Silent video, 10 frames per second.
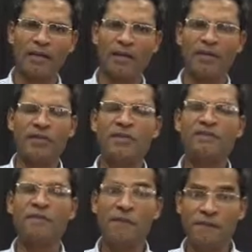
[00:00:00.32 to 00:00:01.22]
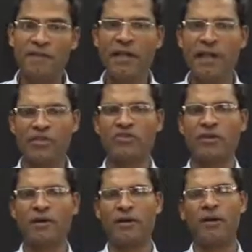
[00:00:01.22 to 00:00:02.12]
in this 5th
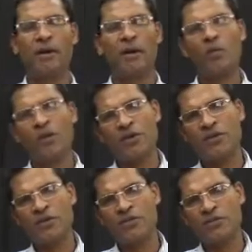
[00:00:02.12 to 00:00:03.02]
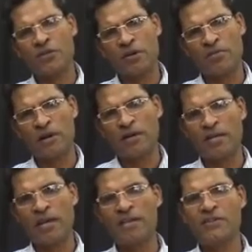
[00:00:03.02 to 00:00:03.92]
lecture, we are going to talk
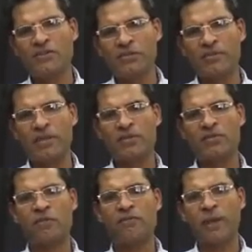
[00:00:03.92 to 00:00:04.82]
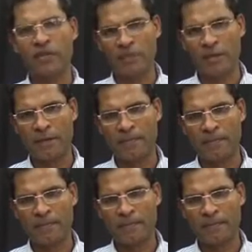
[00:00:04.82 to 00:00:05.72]
about instruments of measure.
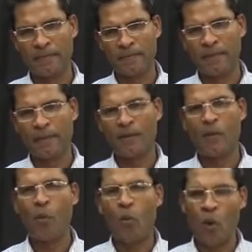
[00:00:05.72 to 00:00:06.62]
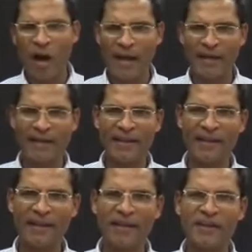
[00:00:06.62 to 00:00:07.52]
Why
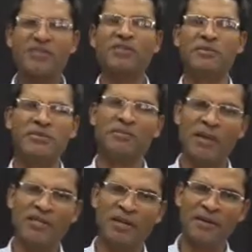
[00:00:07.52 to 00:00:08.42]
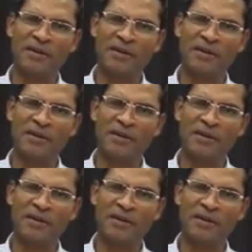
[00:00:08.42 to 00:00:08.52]
instruments of measure?